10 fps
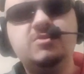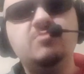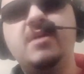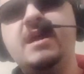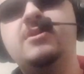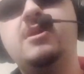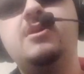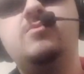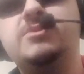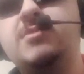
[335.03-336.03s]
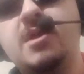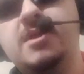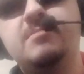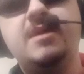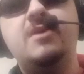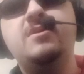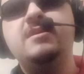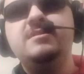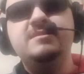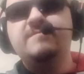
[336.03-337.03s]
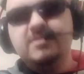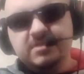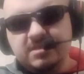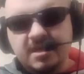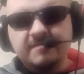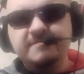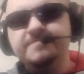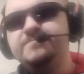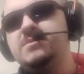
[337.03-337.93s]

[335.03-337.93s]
Tupac was talking about different stuff.